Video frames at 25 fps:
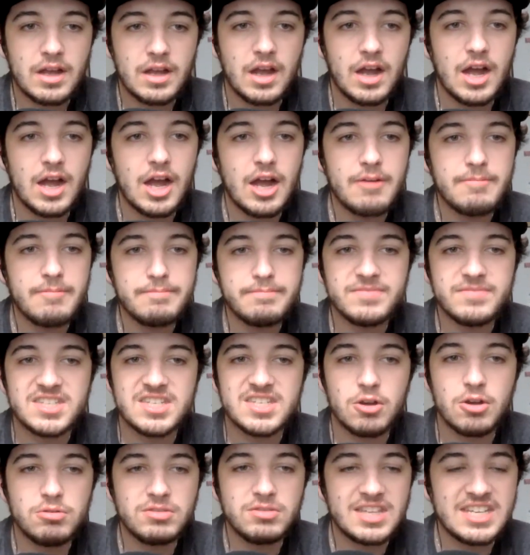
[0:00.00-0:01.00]
Um,
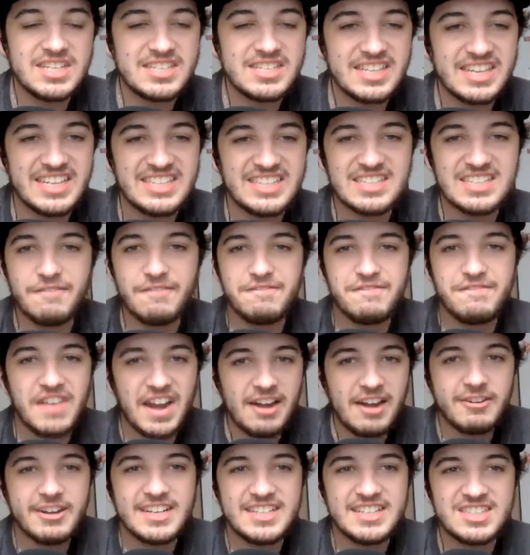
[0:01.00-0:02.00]
so this it's a
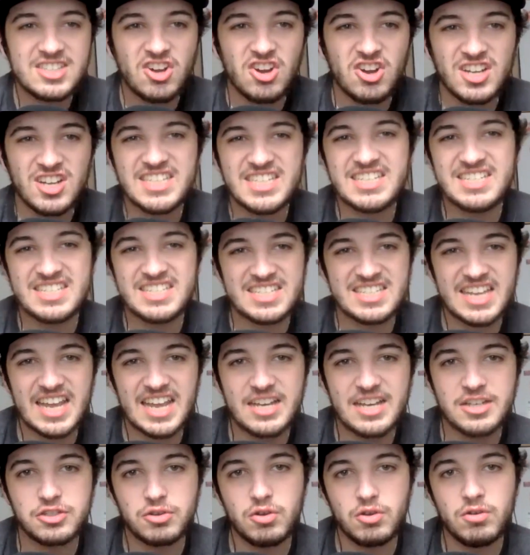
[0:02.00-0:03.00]
very daunting
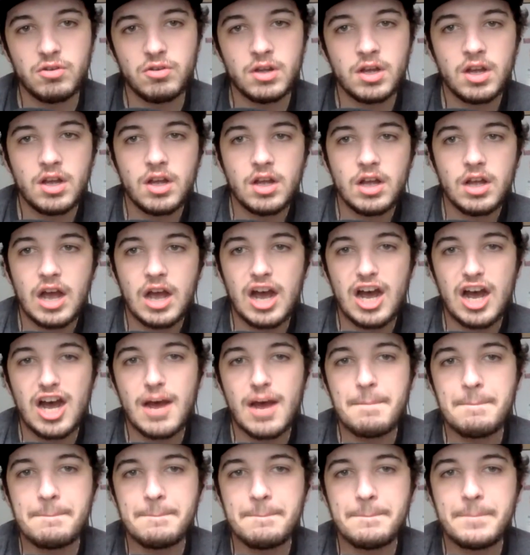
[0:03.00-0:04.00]
schedule.
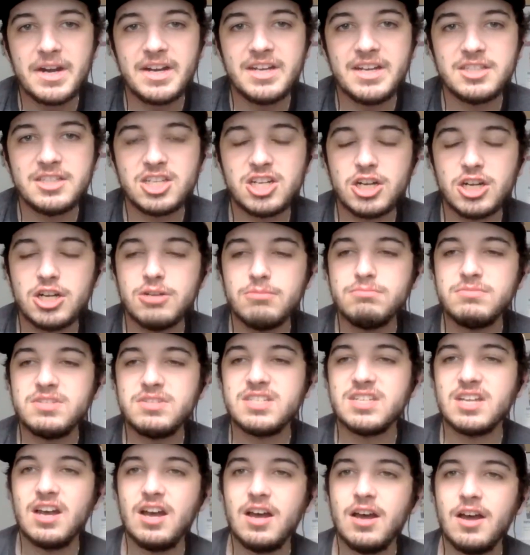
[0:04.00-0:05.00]
Um, but in
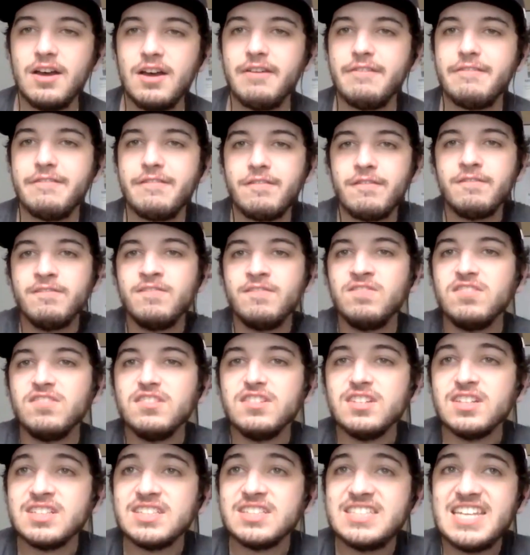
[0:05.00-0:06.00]
terms of
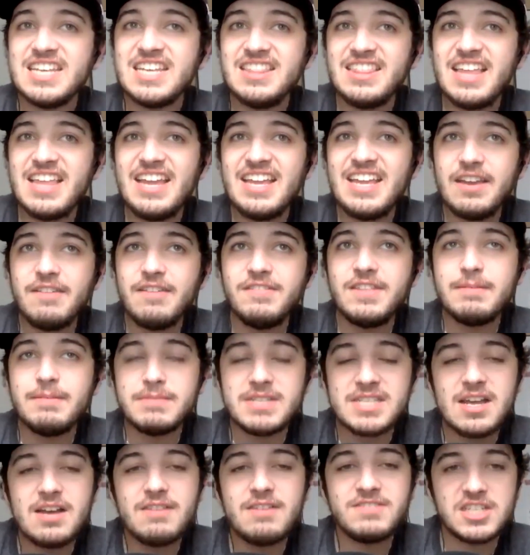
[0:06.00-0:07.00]
did they give
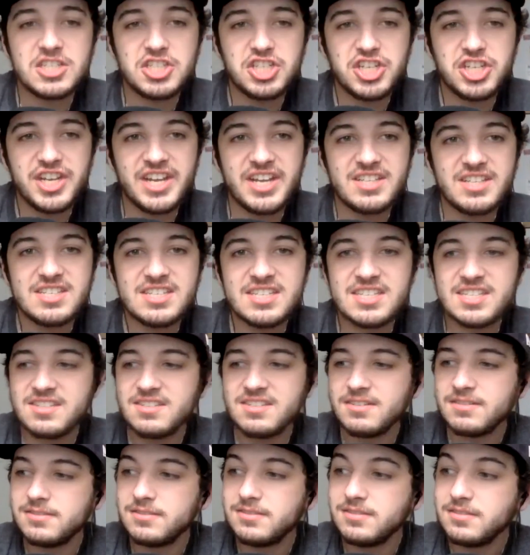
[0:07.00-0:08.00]
themselves a
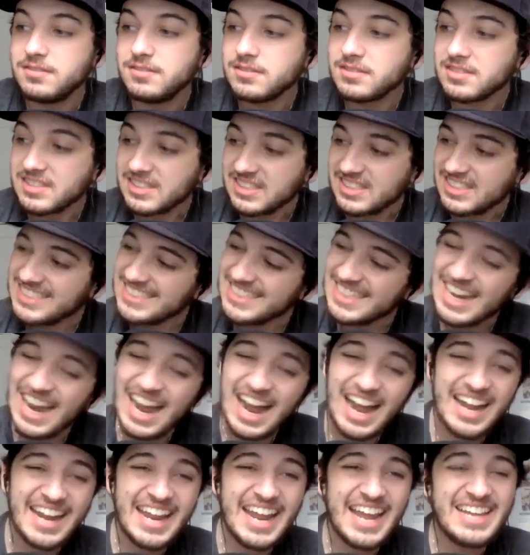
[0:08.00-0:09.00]
chance?
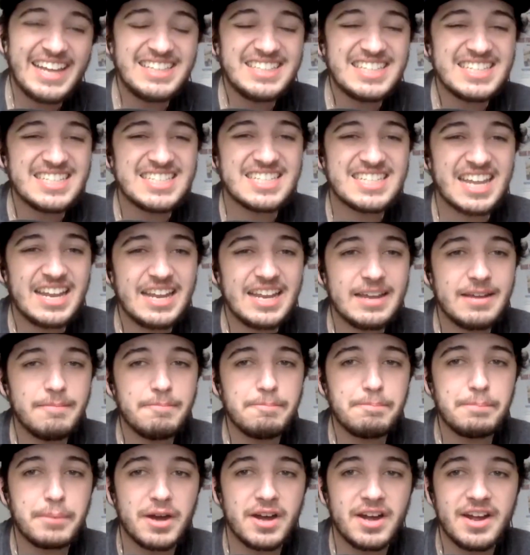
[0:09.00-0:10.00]
I hate to say it,
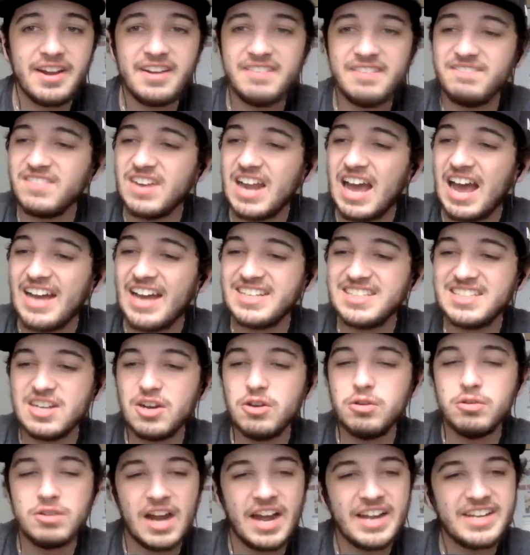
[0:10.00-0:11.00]
but I
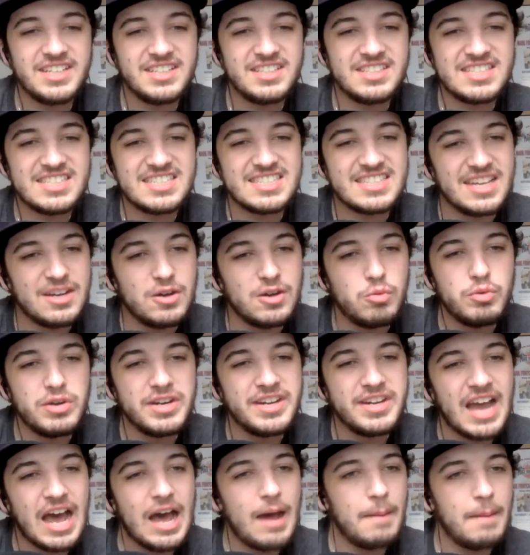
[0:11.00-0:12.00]
don't I still
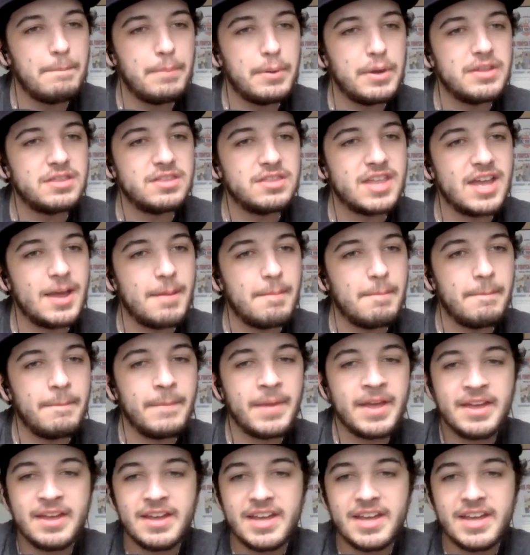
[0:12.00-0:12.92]
would not put them